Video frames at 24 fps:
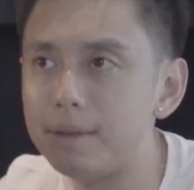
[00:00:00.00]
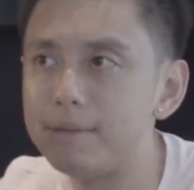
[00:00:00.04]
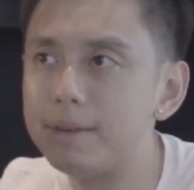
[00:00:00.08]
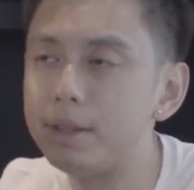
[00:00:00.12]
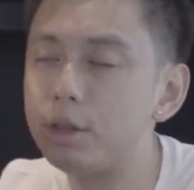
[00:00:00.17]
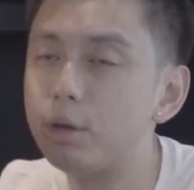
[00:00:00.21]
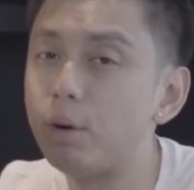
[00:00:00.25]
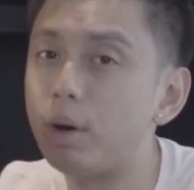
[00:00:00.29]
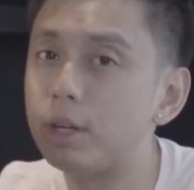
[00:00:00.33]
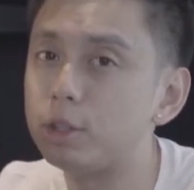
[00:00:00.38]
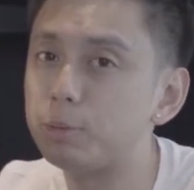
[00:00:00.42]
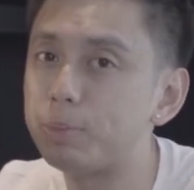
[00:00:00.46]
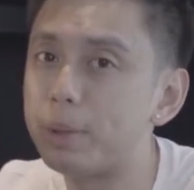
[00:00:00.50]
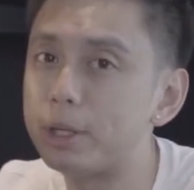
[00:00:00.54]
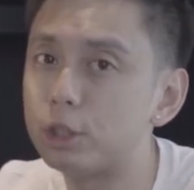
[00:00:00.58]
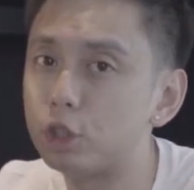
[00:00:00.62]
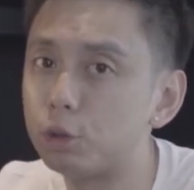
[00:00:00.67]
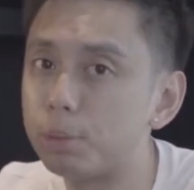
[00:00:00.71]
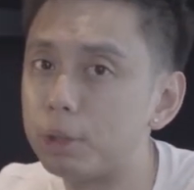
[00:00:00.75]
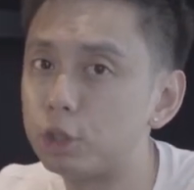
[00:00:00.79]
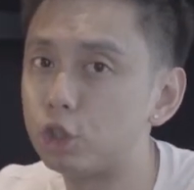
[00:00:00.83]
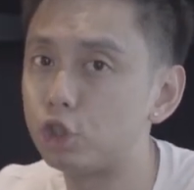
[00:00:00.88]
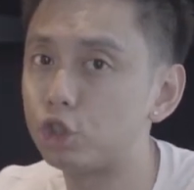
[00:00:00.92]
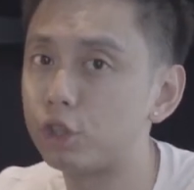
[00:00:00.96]
even though I spent
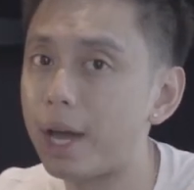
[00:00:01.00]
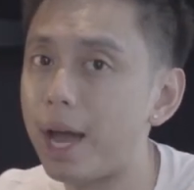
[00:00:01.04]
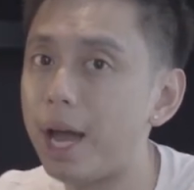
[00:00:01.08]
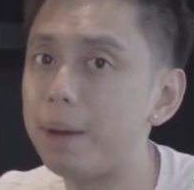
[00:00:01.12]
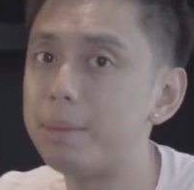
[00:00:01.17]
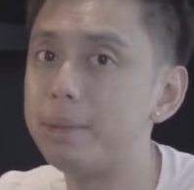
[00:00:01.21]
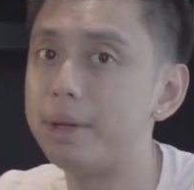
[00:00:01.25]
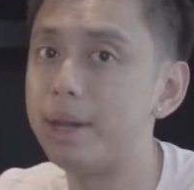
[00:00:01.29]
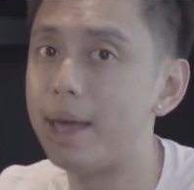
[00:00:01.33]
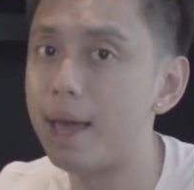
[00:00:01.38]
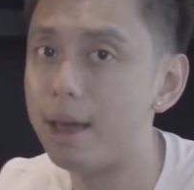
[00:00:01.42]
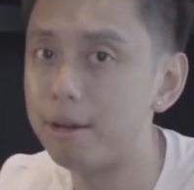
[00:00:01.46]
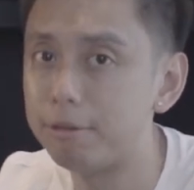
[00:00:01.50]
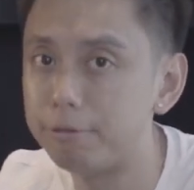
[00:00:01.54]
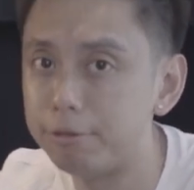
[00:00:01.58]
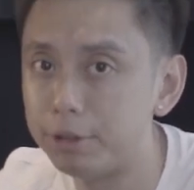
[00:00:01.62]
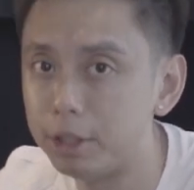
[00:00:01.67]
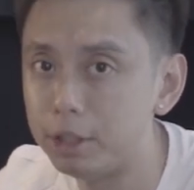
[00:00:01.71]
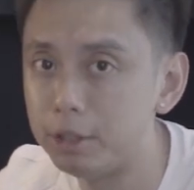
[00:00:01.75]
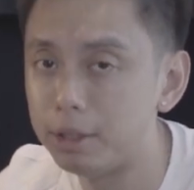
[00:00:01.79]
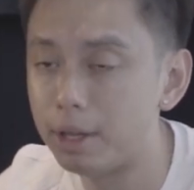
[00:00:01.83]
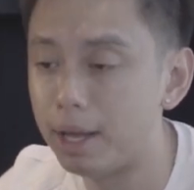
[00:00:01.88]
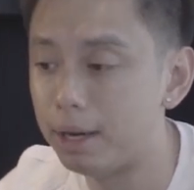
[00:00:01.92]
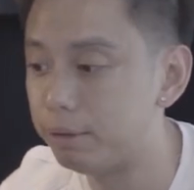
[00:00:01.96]
so much time and
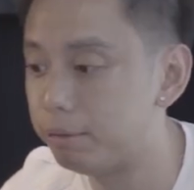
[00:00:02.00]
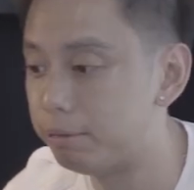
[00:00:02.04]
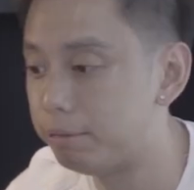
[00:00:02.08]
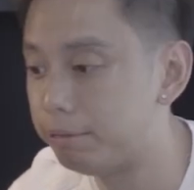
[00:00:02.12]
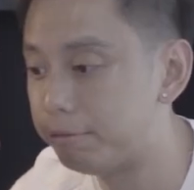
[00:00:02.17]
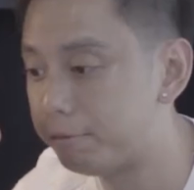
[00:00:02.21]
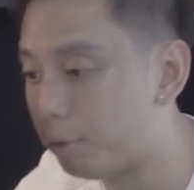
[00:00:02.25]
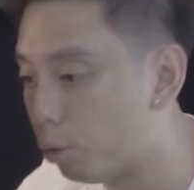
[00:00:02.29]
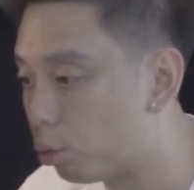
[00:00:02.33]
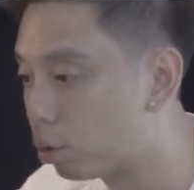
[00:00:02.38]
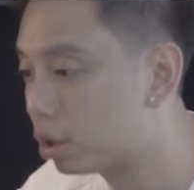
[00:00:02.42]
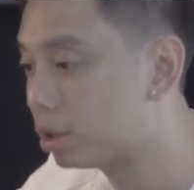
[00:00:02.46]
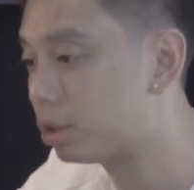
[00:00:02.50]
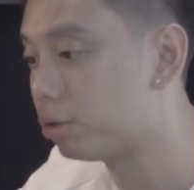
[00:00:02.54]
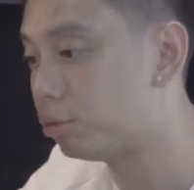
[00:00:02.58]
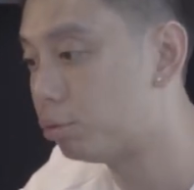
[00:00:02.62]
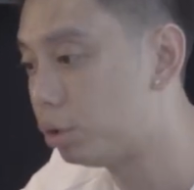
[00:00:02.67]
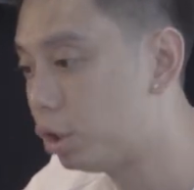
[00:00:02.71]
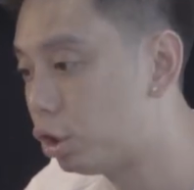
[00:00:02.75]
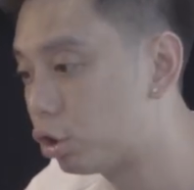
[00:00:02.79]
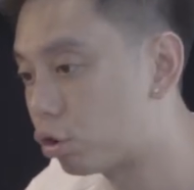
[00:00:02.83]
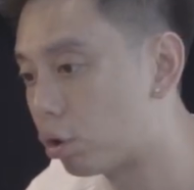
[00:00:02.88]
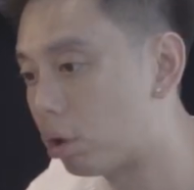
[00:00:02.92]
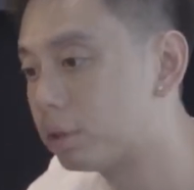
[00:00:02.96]
effort and focus and
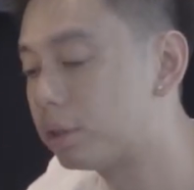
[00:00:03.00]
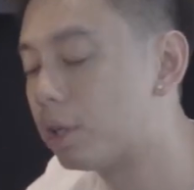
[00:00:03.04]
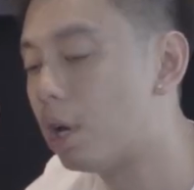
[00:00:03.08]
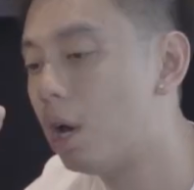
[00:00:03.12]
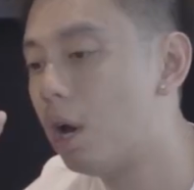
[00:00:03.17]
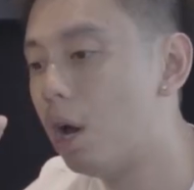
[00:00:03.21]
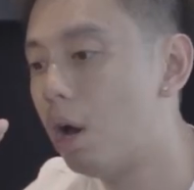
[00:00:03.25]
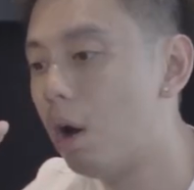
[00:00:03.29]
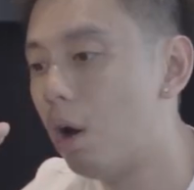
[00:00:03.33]
resource